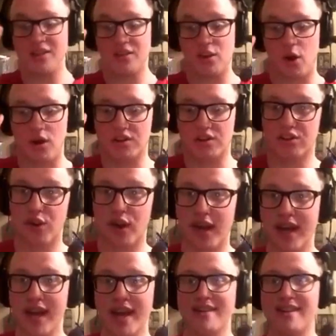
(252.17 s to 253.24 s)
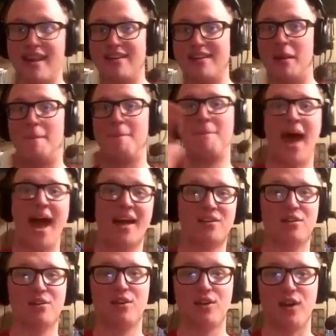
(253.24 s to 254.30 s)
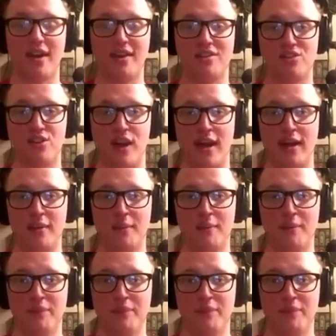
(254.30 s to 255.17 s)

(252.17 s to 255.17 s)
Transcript: Cars 3 takes it back to the racetrack,